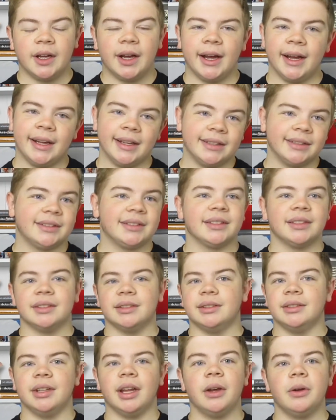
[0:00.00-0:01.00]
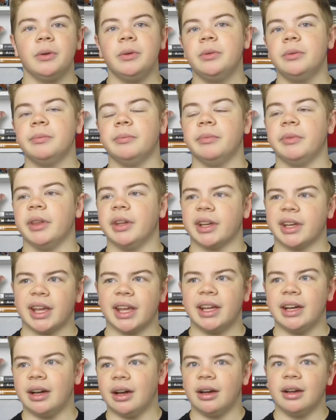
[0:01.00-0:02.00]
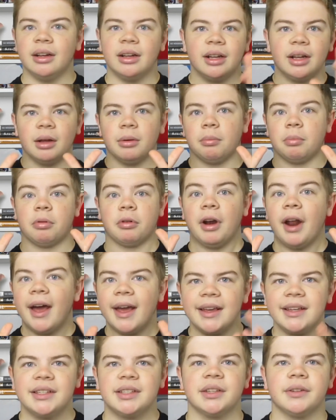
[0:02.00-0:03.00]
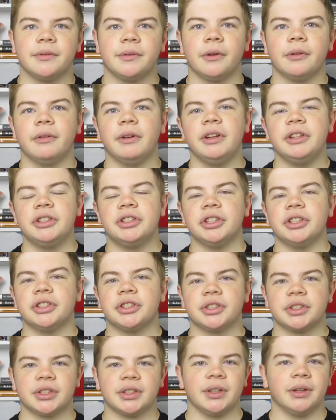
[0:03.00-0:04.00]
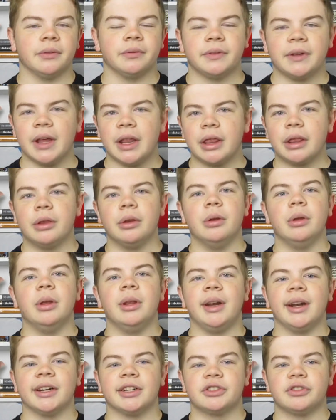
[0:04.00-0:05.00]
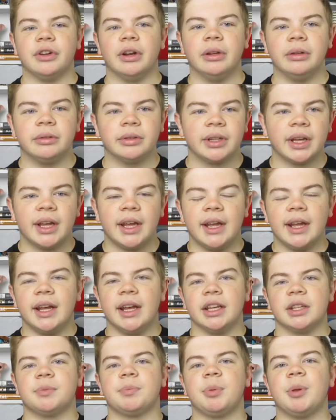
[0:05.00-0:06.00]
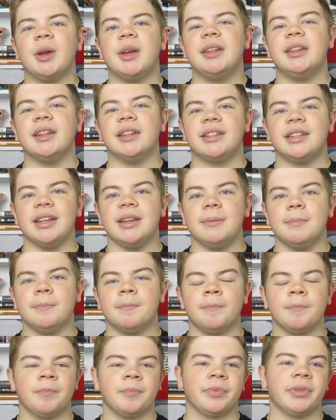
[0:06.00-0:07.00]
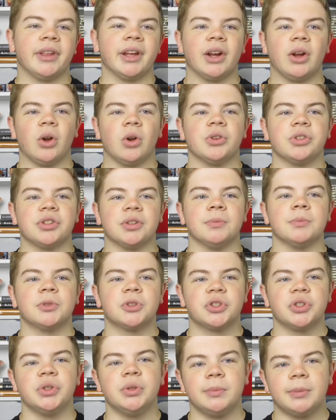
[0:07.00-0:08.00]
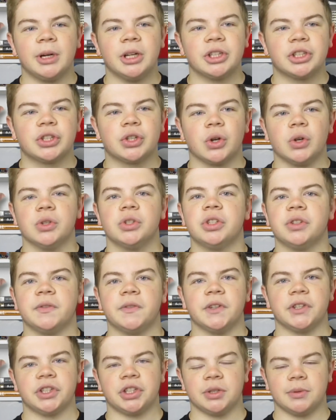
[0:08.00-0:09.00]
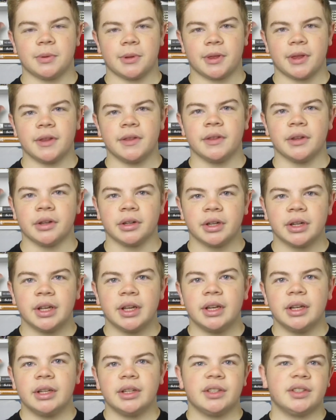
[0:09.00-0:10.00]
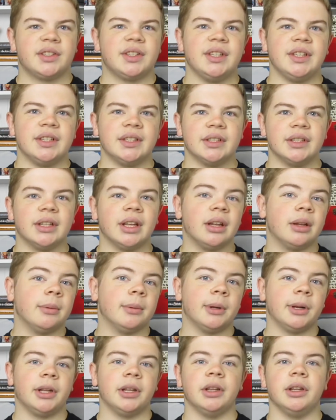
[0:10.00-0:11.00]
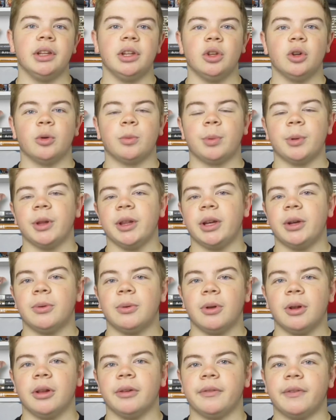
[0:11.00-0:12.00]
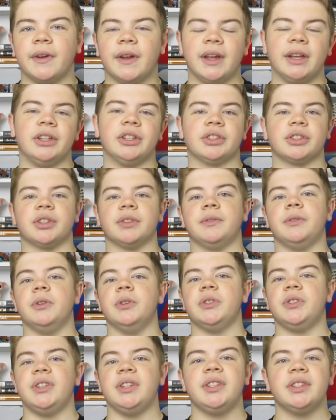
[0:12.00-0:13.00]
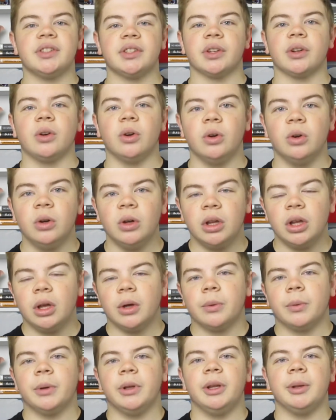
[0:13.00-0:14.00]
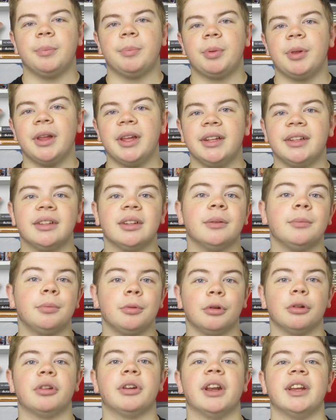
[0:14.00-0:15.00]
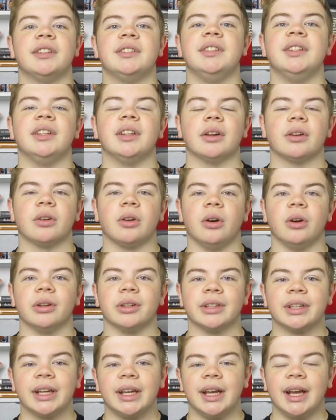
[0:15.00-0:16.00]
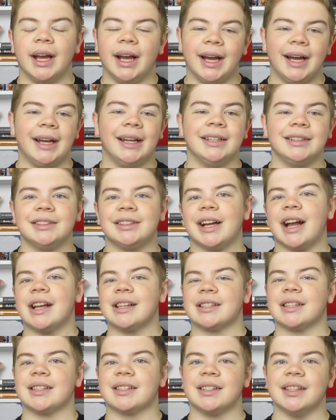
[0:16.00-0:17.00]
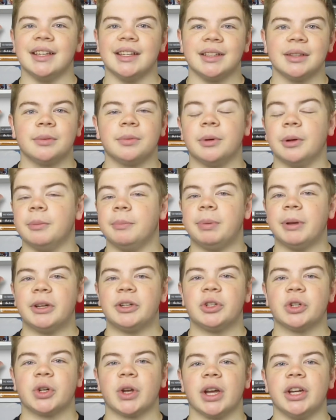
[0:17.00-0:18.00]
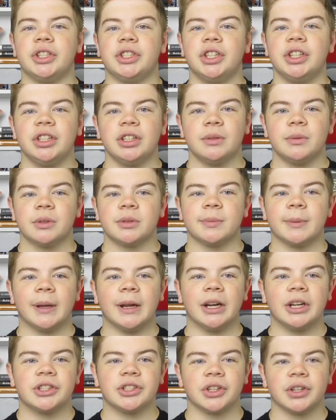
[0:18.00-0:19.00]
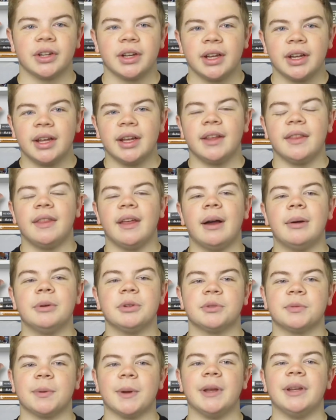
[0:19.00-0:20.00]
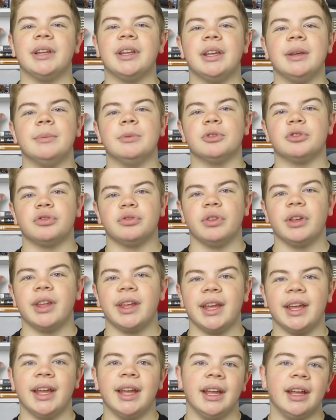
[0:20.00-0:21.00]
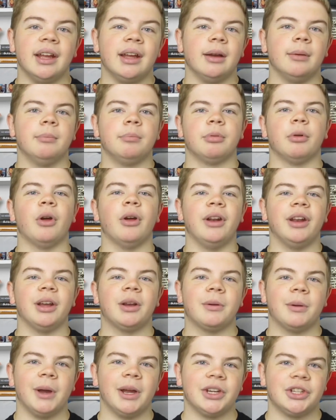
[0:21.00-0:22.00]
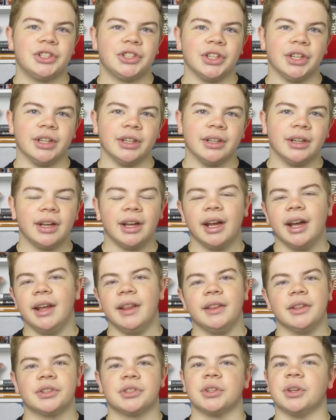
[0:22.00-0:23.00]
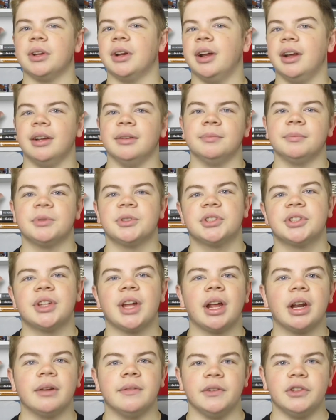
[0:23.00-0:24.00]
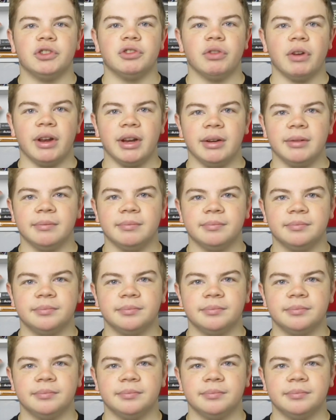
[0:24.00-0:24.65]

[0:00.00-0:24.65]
And now the kind of prize for Rangers of getting through to the next round is playing the team that caused them so much controversy within their season that they were in the Europa League qualifying just a few seasons ago when they played Progress Niederkorn. And as I said, when Pedro Caixinha was manager, that was when he was really brought into question at the sort of start of his reign.